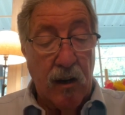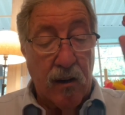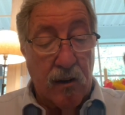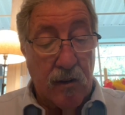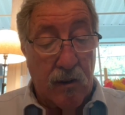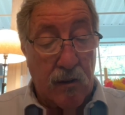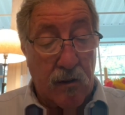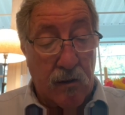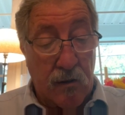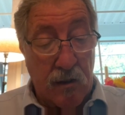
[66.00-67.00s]
O
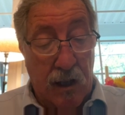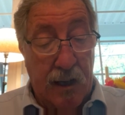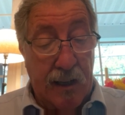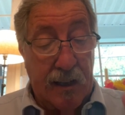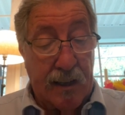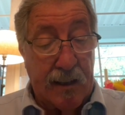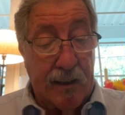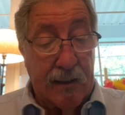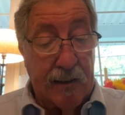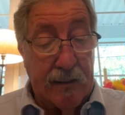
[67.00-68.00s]

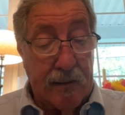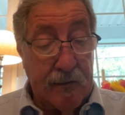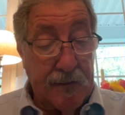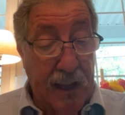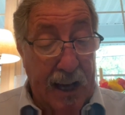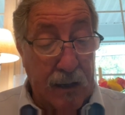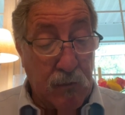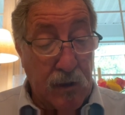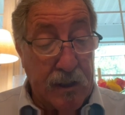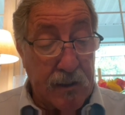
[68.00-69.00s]
Love That
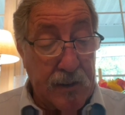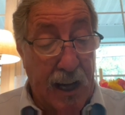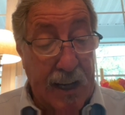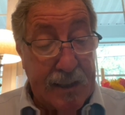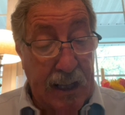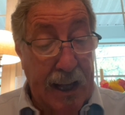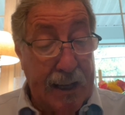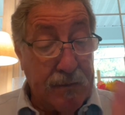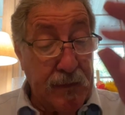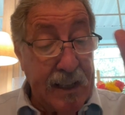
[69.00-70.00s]
Will Not
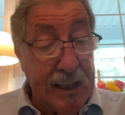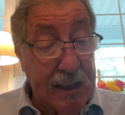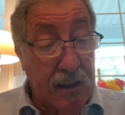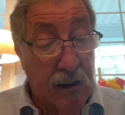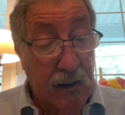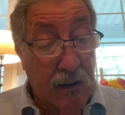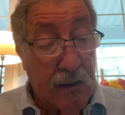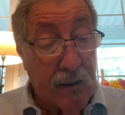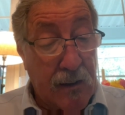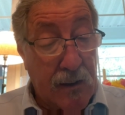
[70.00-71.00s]
Let Me
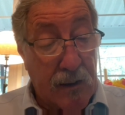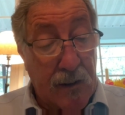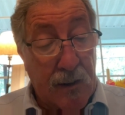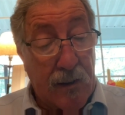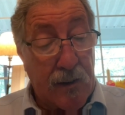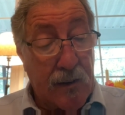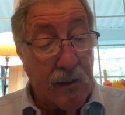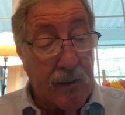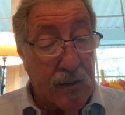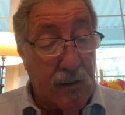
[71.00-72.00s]

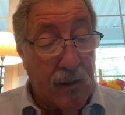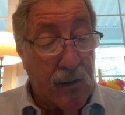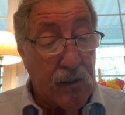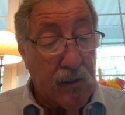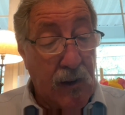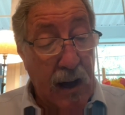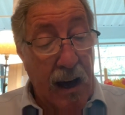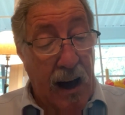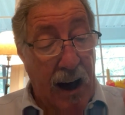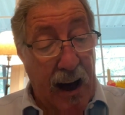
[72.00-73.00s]

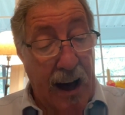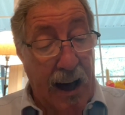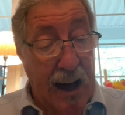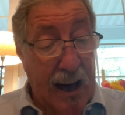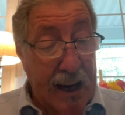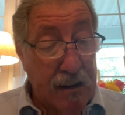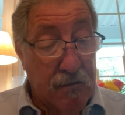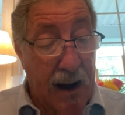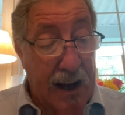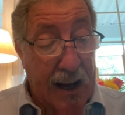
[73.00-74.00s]
Go, I
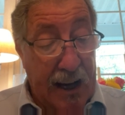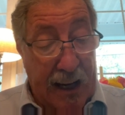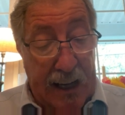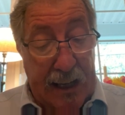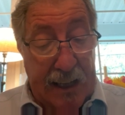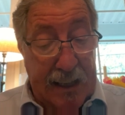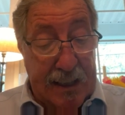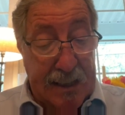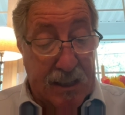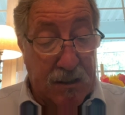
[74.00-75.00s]

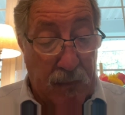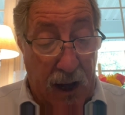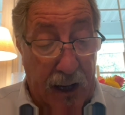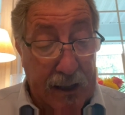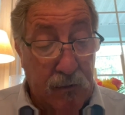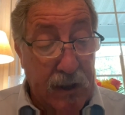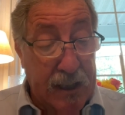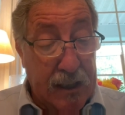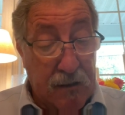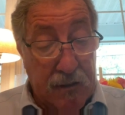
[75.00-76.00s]
rest my
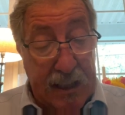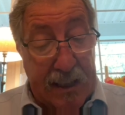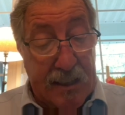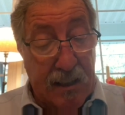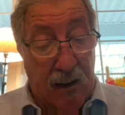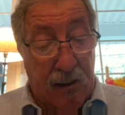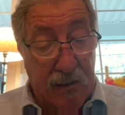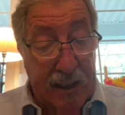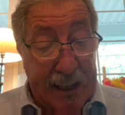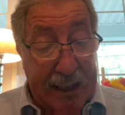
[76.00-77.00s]
weary
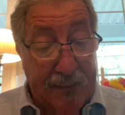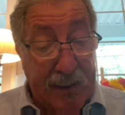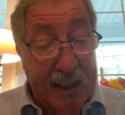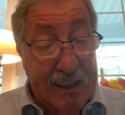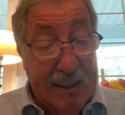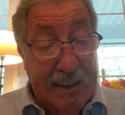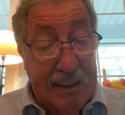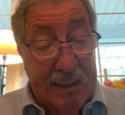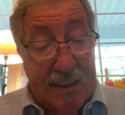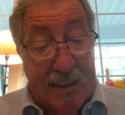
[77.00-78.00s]
soul in
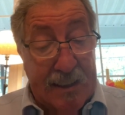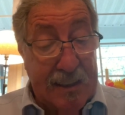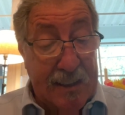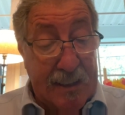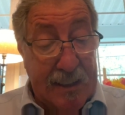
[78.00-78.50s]
thee.